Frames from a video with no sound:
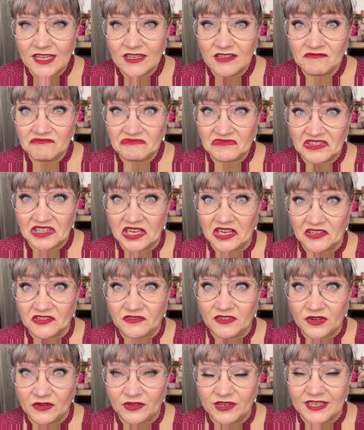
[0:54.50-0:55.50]

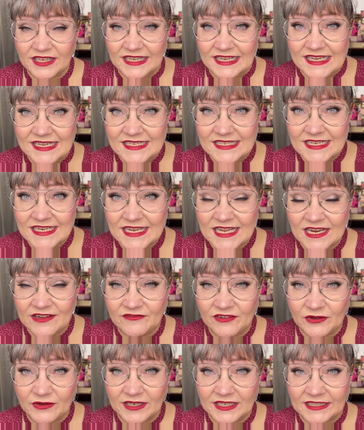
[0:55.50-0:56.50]
that's very easy
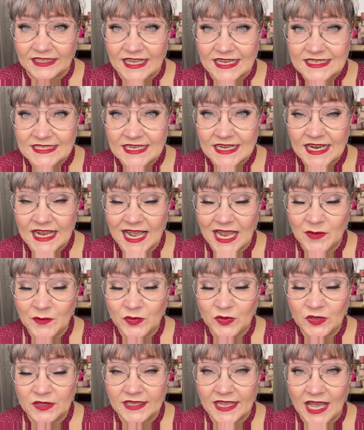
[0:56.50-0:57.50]
and very classic. I
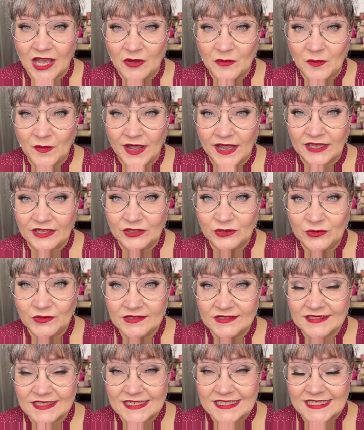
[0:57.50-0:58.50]
pulled out my
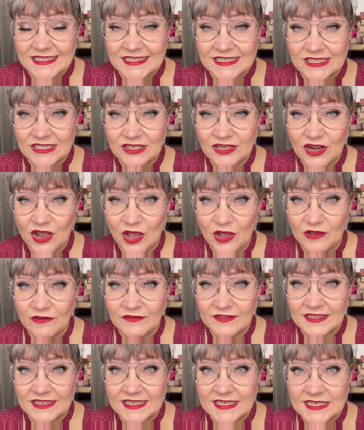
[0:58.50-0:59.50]
newest edition
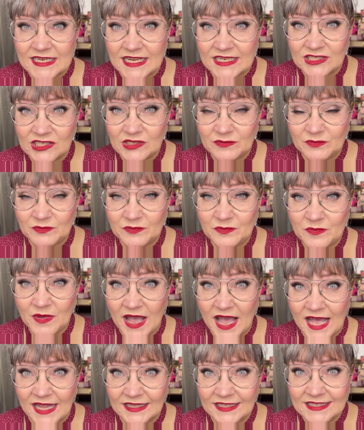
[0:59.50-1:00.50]
of Natasha
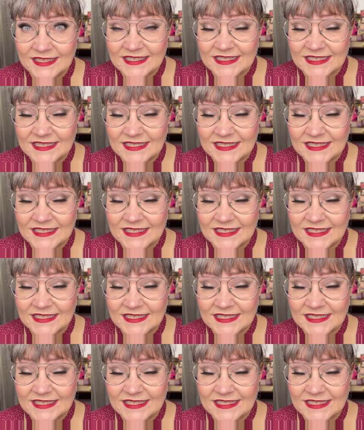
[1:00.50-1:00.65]
palettes,